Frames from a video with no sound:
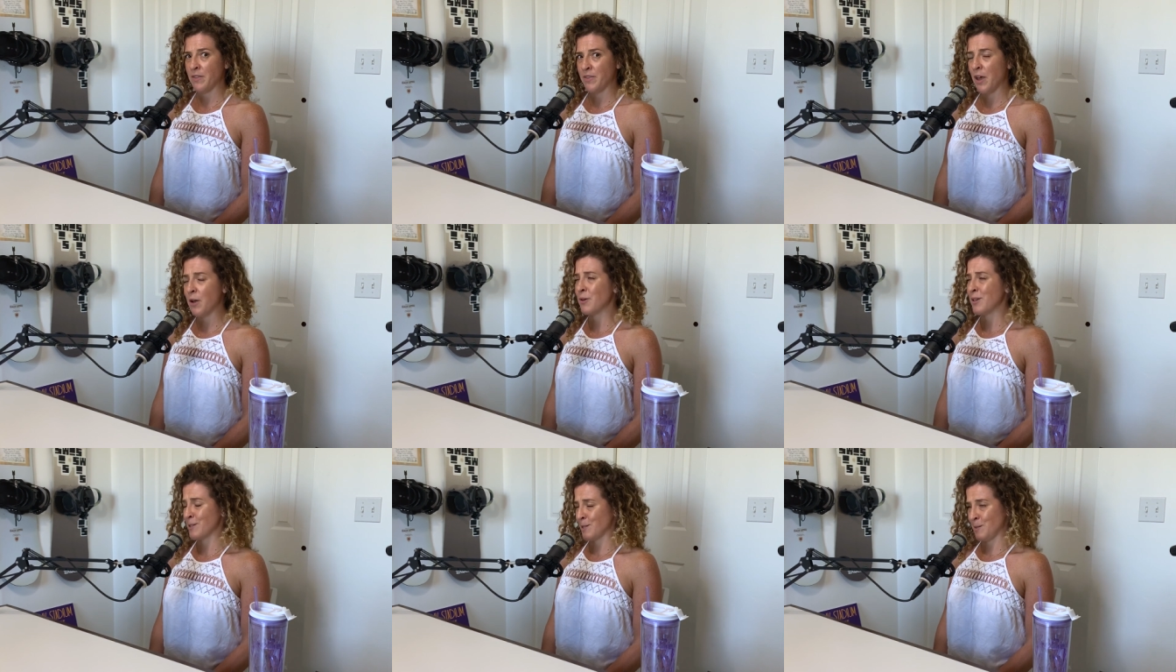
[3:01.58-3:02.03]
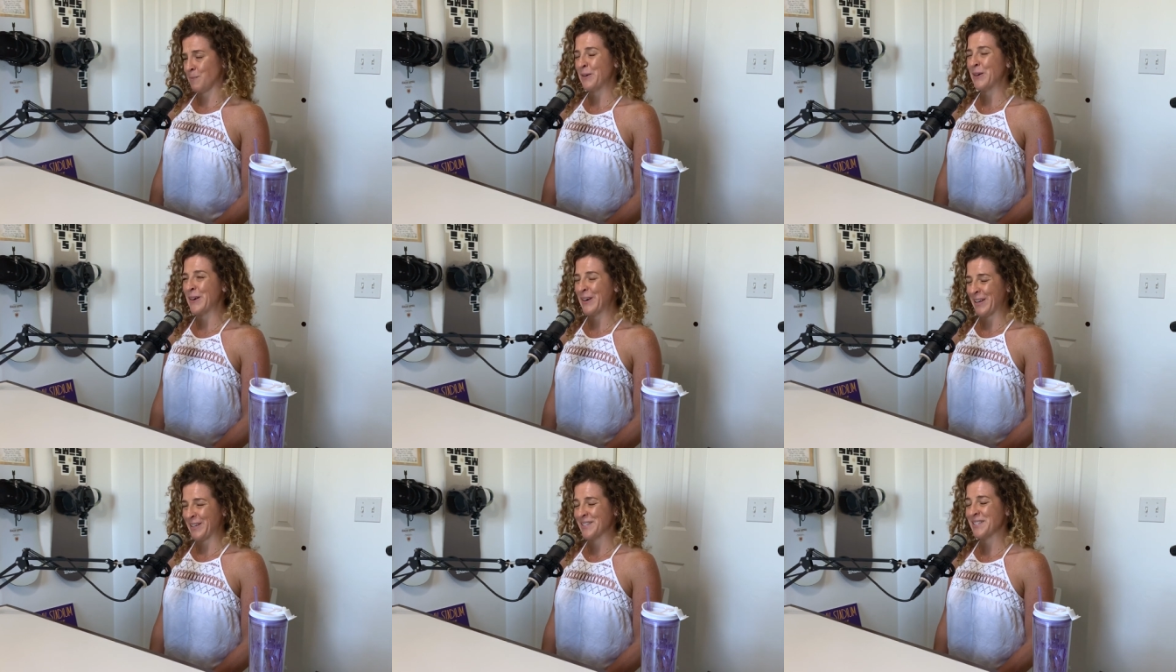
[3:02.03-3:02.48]
without
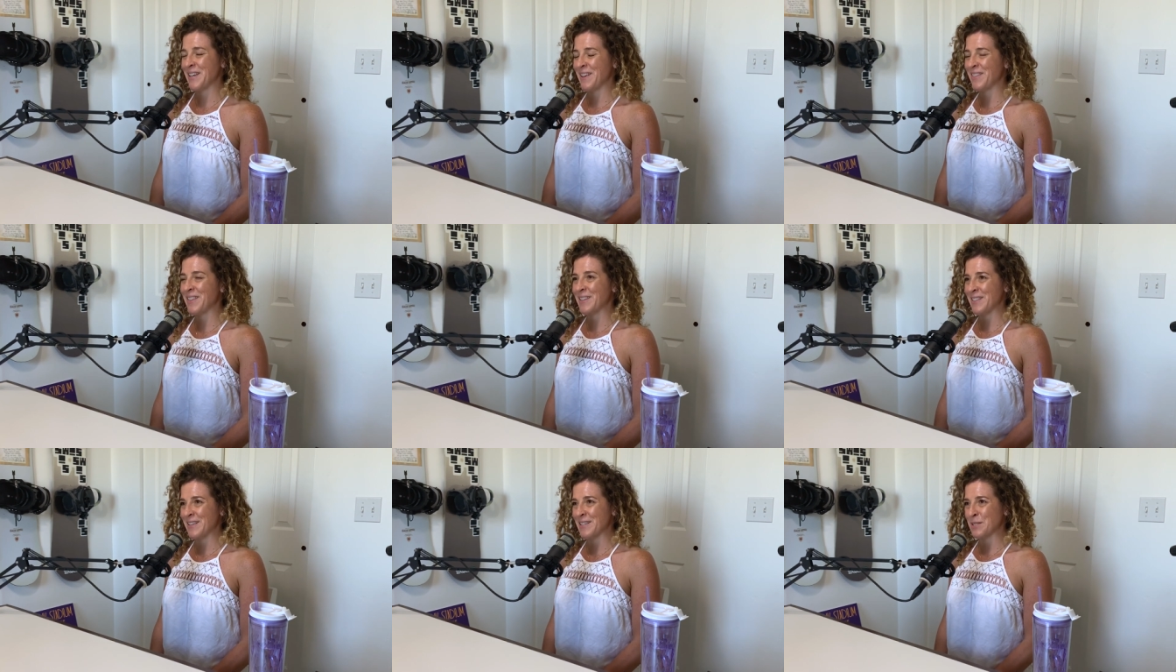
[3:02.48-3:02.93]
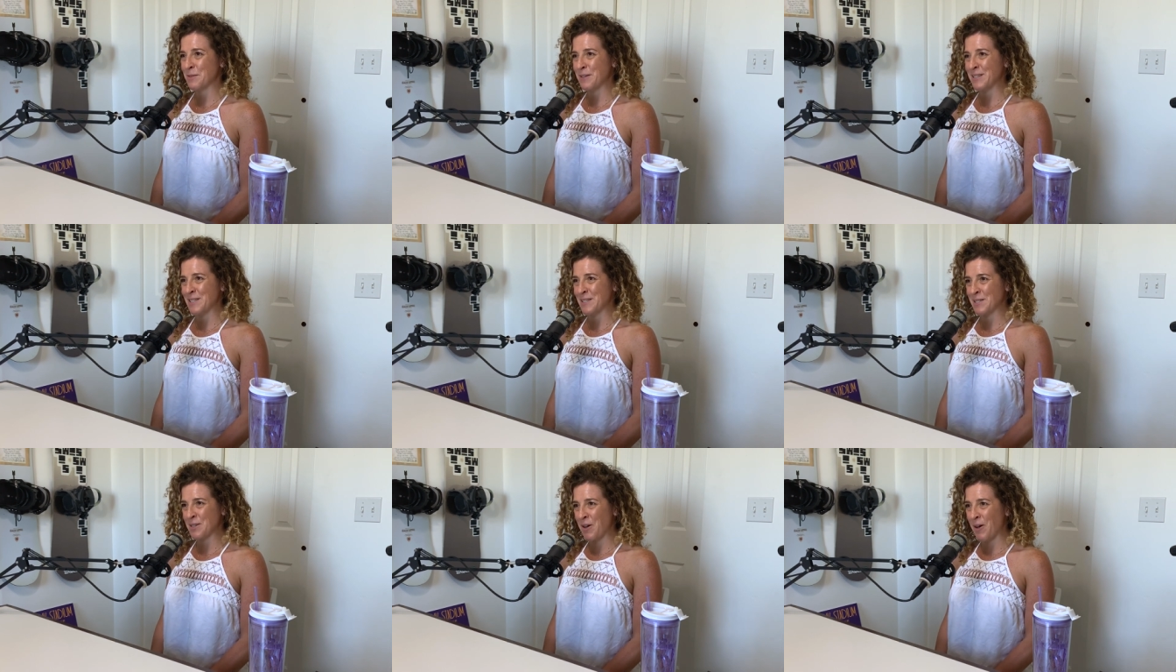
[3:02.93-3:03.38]
experience? I think that's
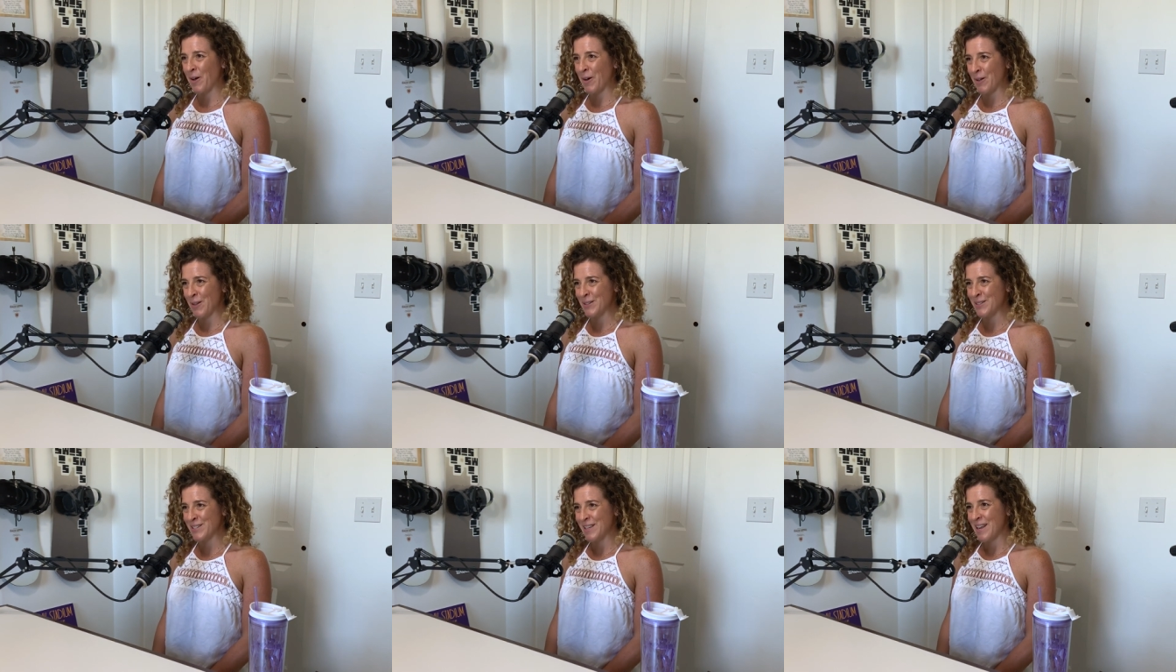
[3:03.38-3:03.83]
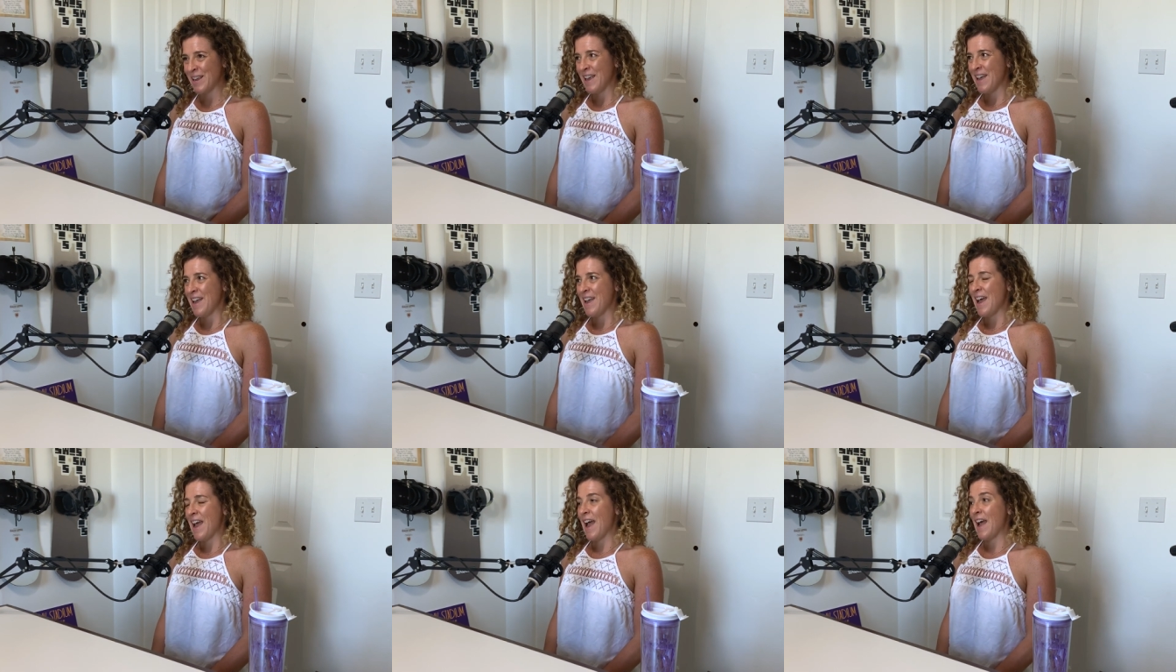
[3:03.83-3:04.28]
what it's called.
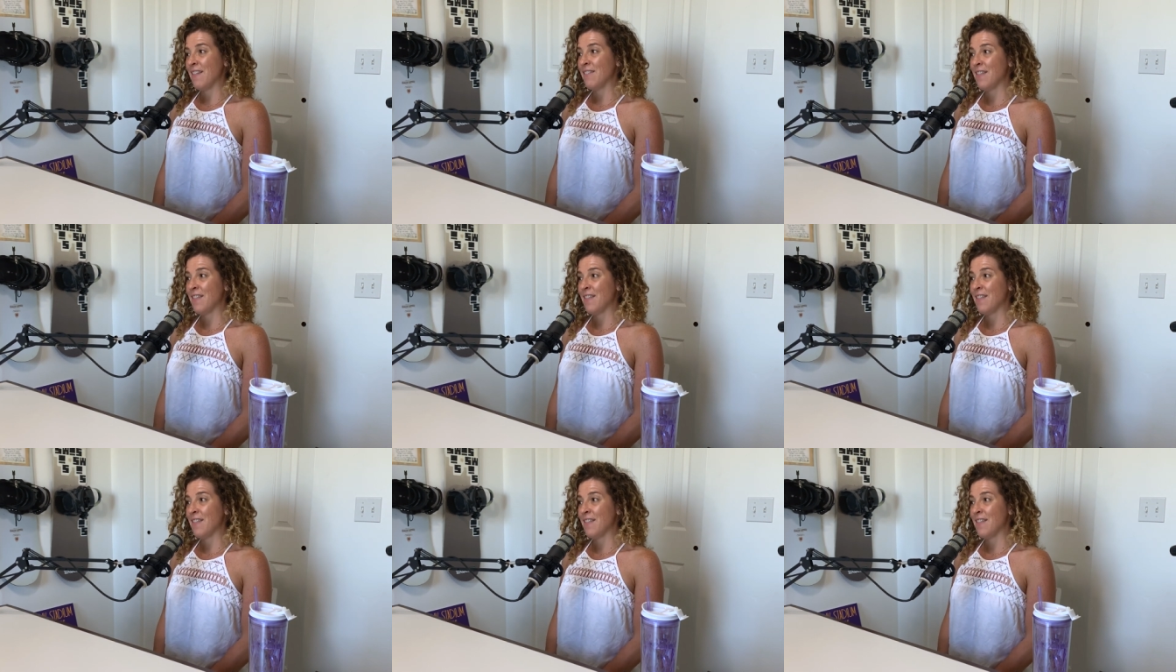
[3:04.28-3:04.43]
Yeah.